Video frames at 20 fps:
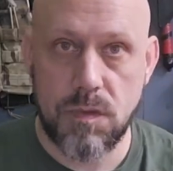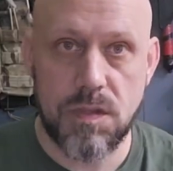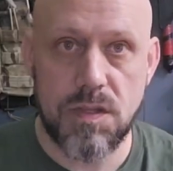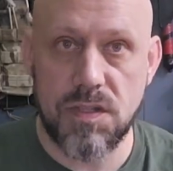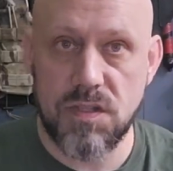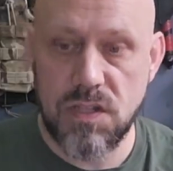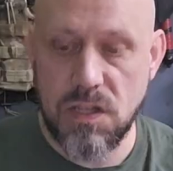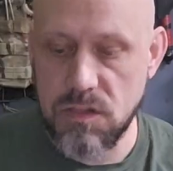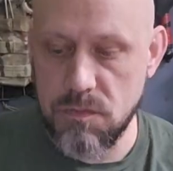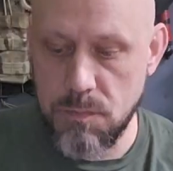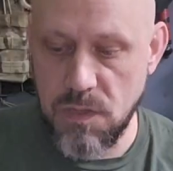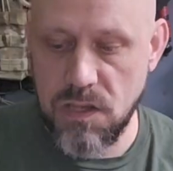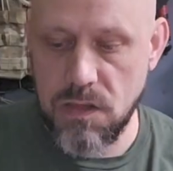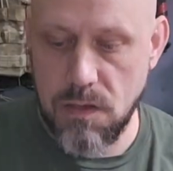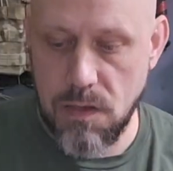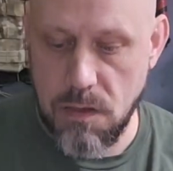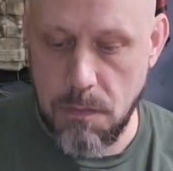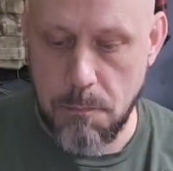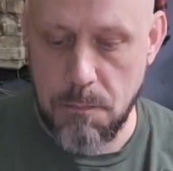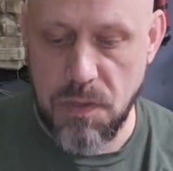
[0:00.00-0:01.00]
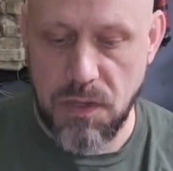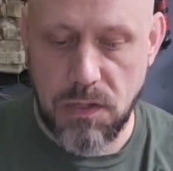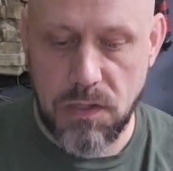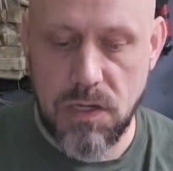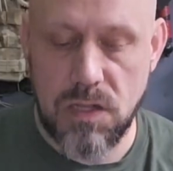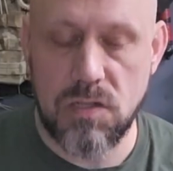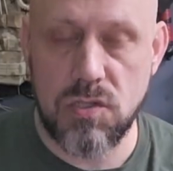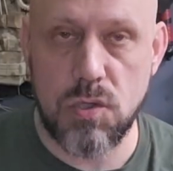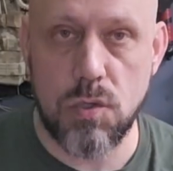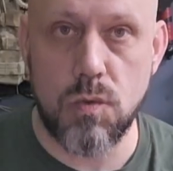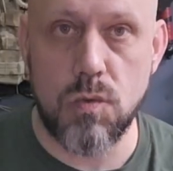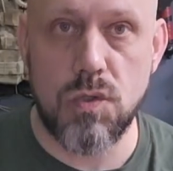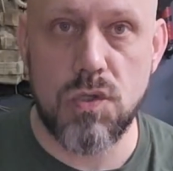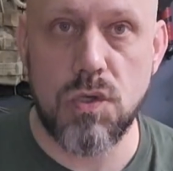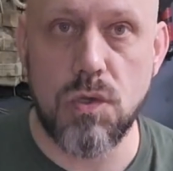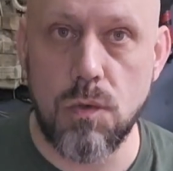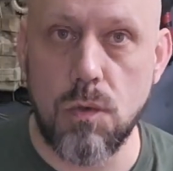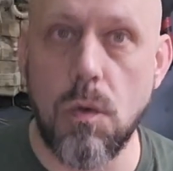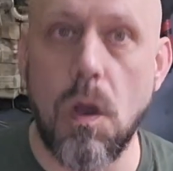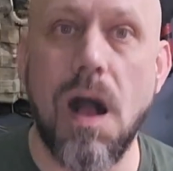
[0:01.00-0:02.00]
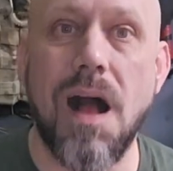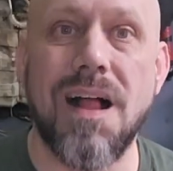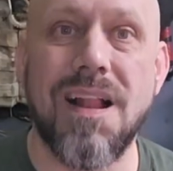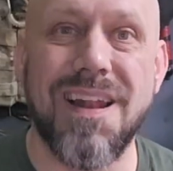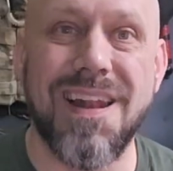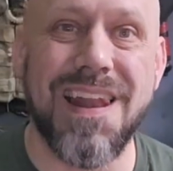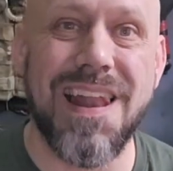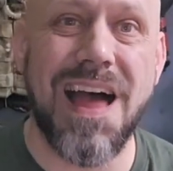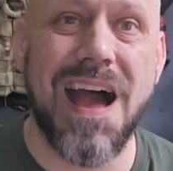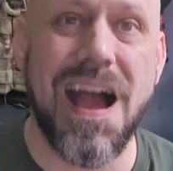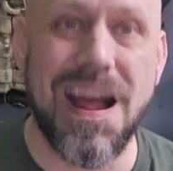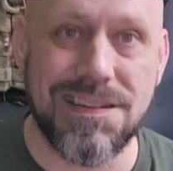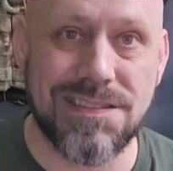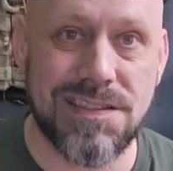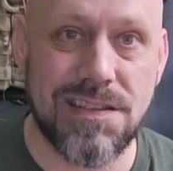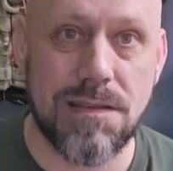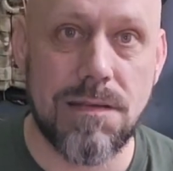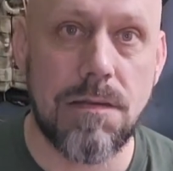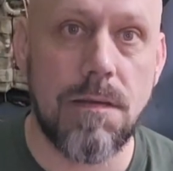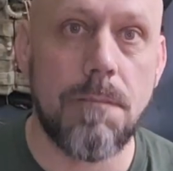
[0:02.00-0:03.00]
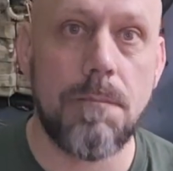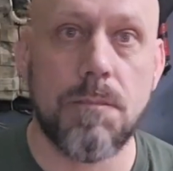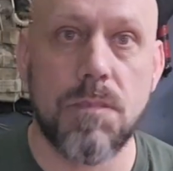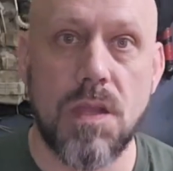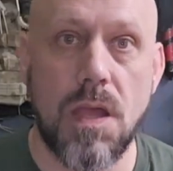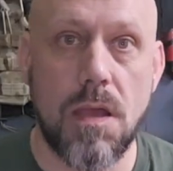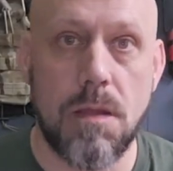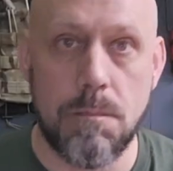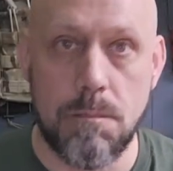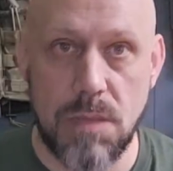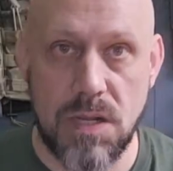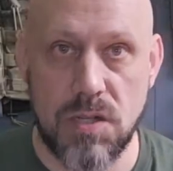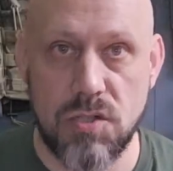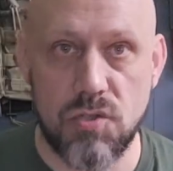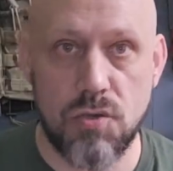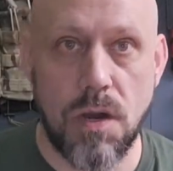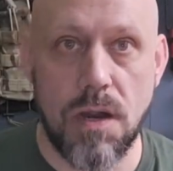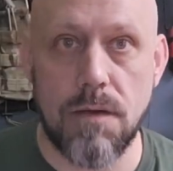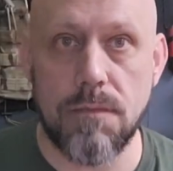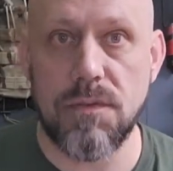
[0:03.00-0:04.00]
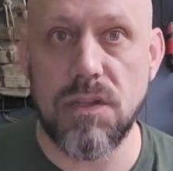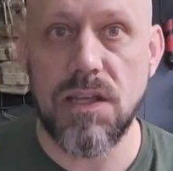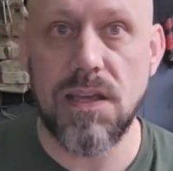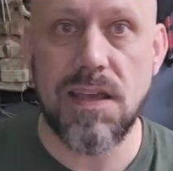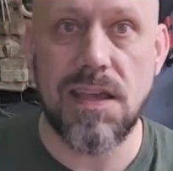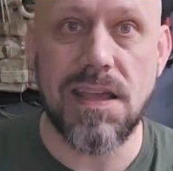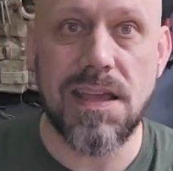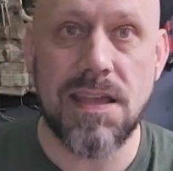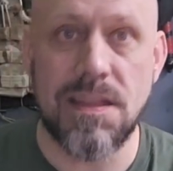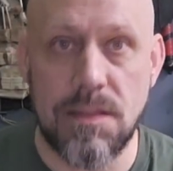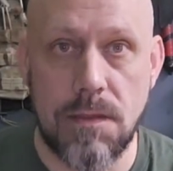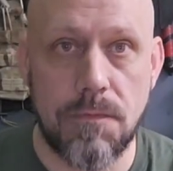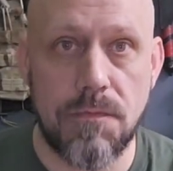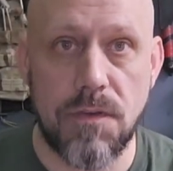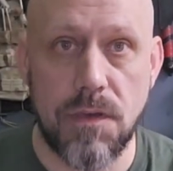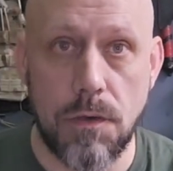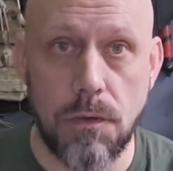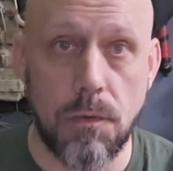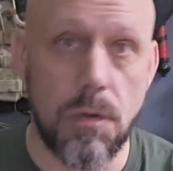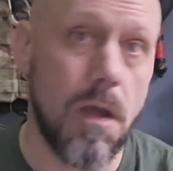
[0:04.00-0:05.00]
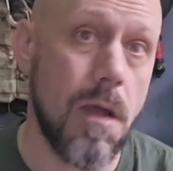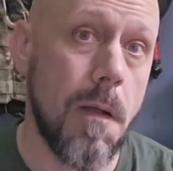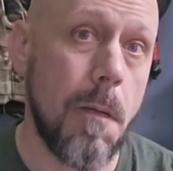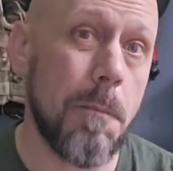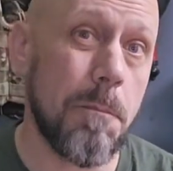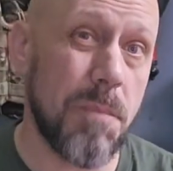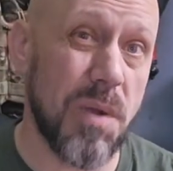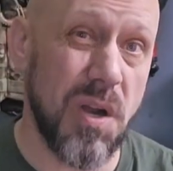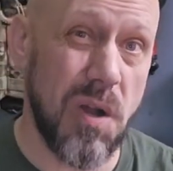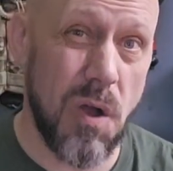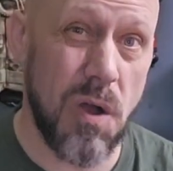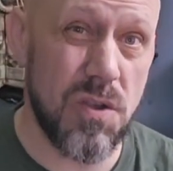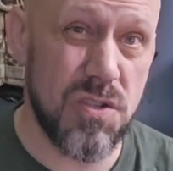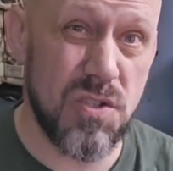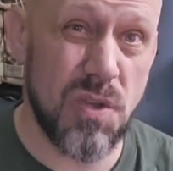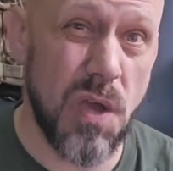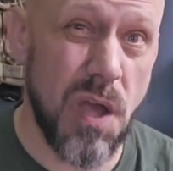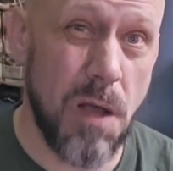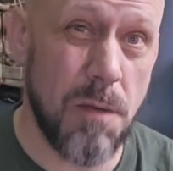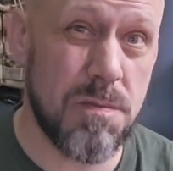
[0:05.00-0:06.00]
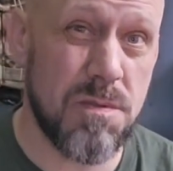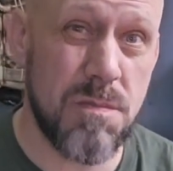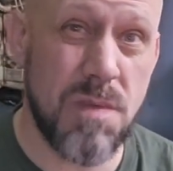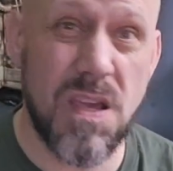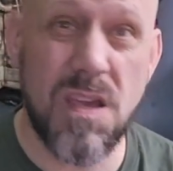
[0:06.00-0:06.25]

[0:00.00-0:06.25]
This gives me the ability to do a lot administratively in the field, but it also helps